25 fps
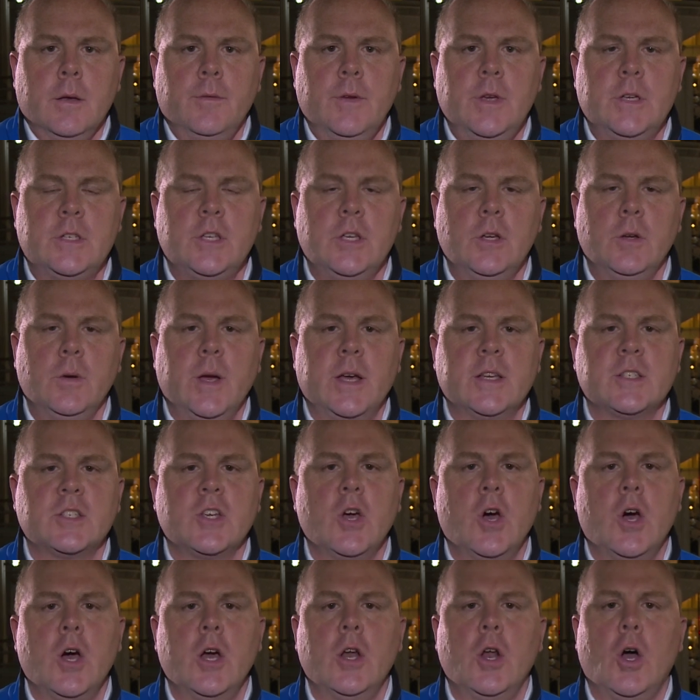VCU has
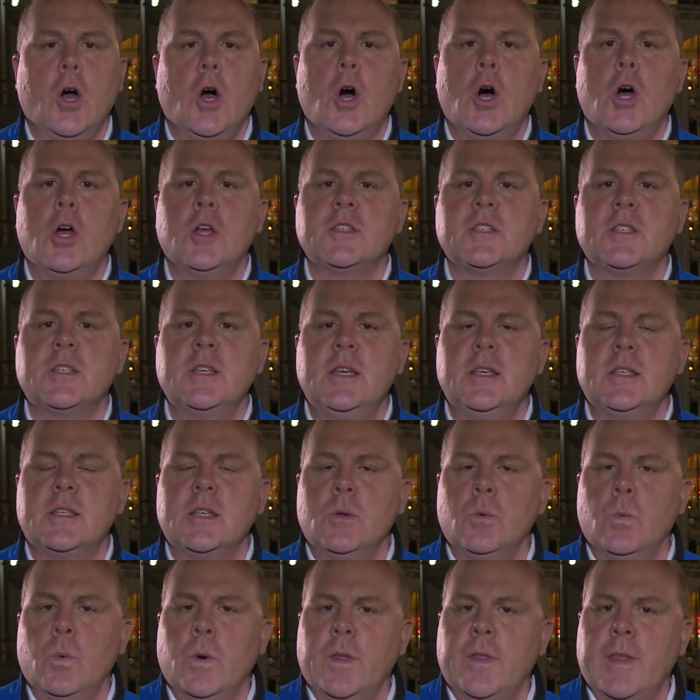gone all
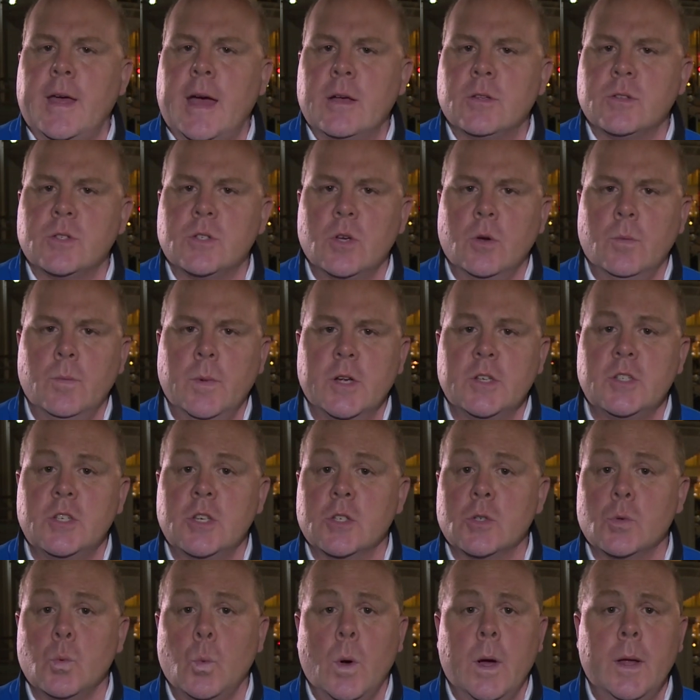season without so much
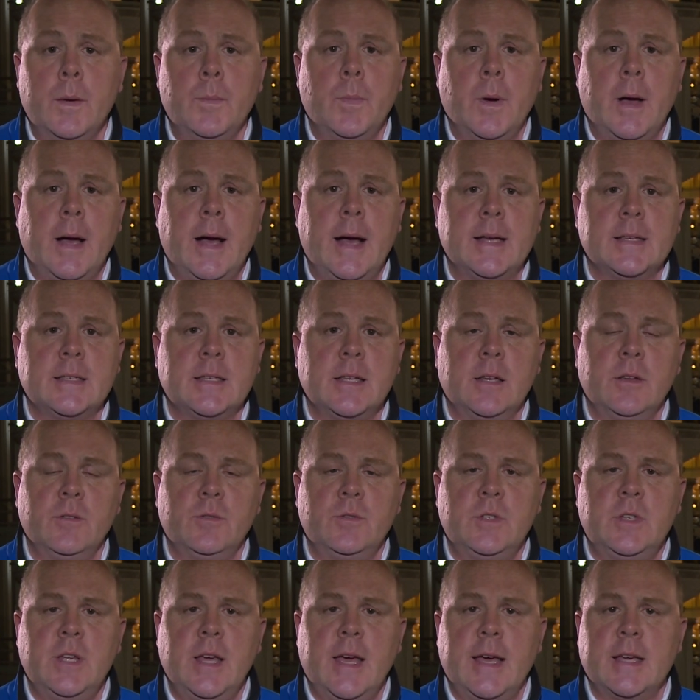as one
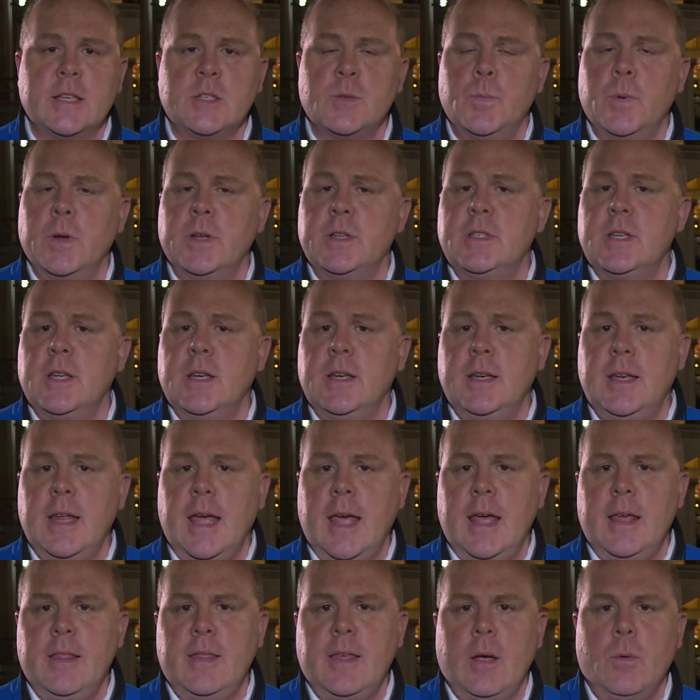positive test, but
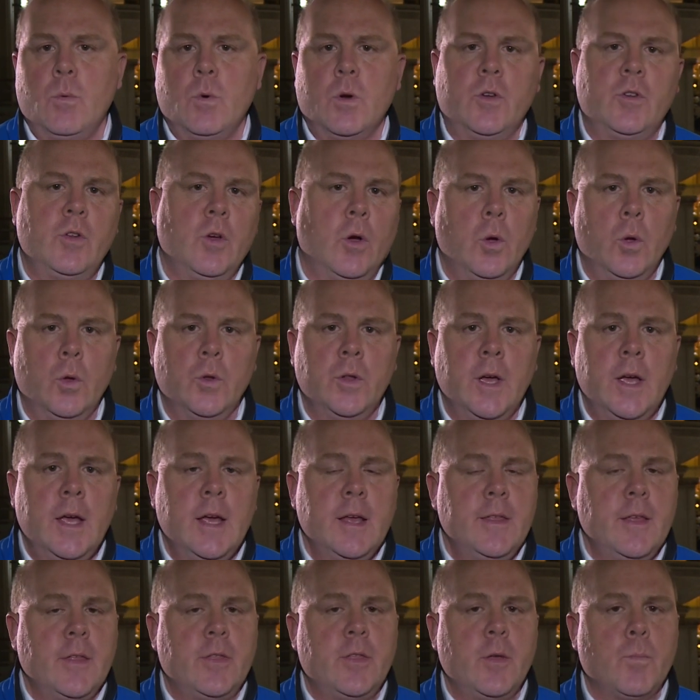today they were told
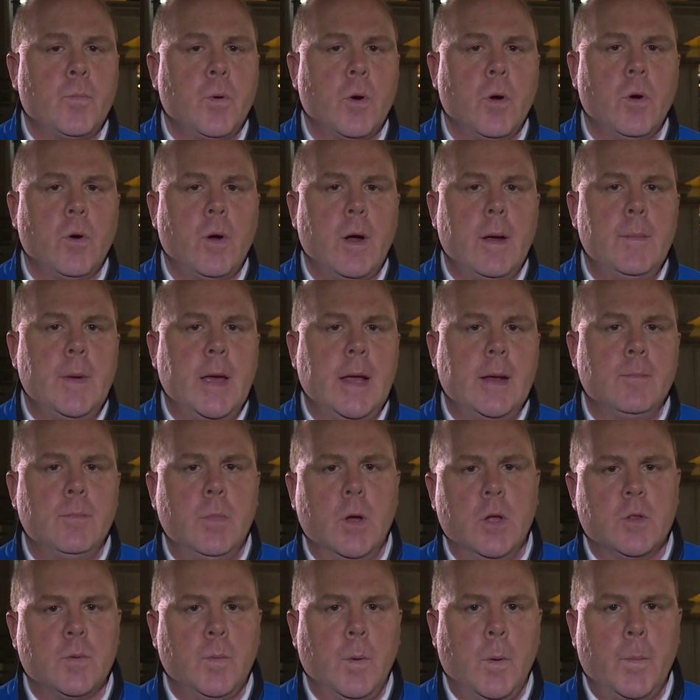that the program had
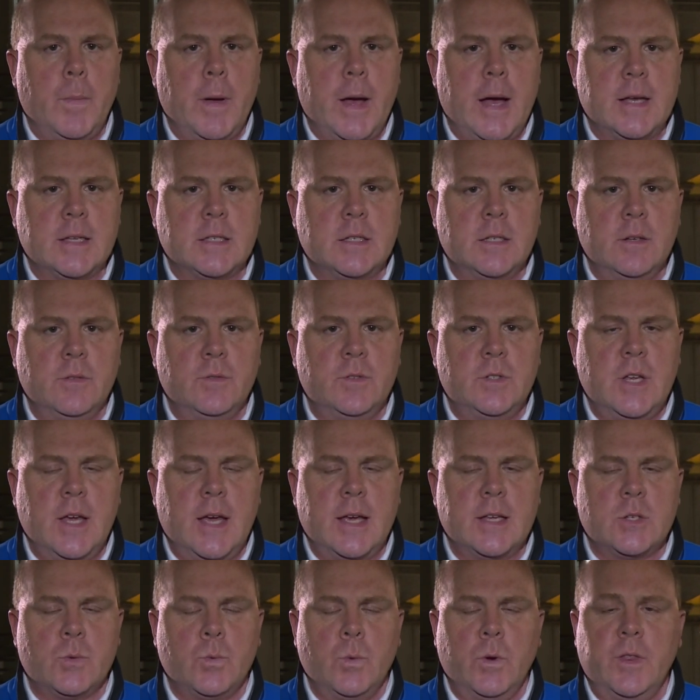multiple positive
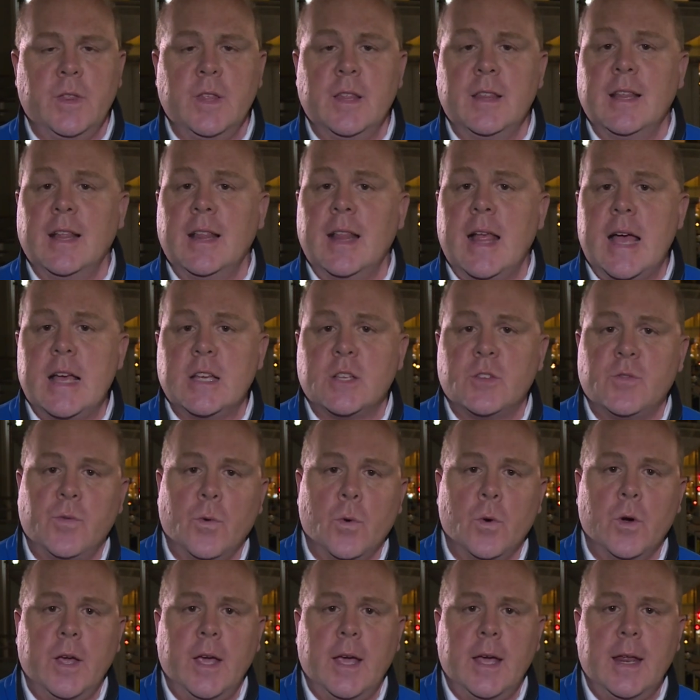tests within the last
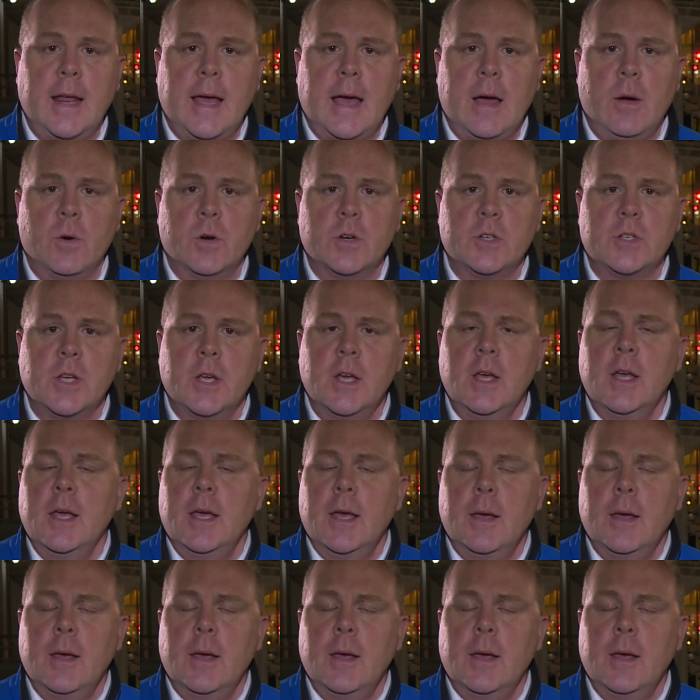48 hours,